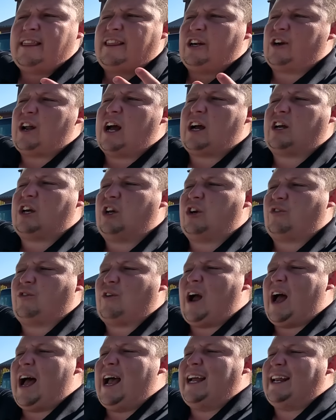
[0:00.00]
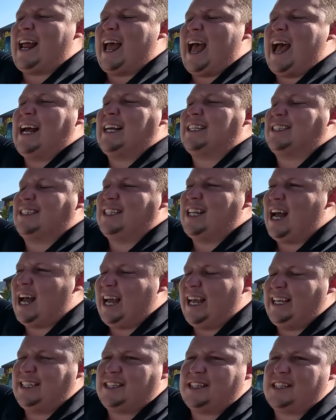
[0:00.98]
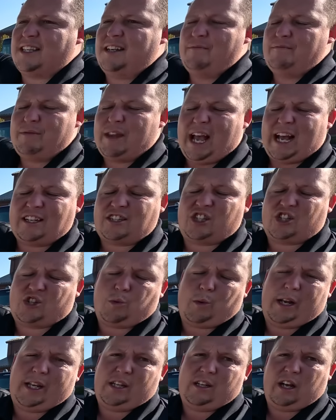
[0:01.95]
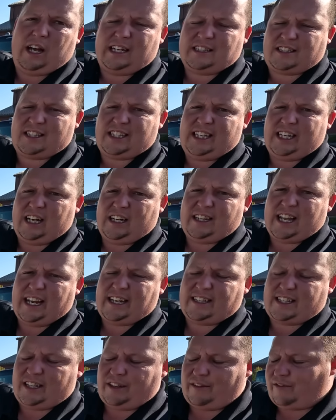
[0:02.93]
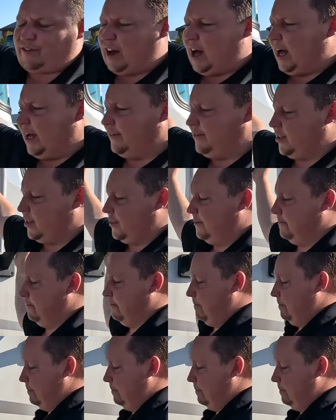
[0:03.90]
They're not going to ride as nice as the 20 as the uh, 5s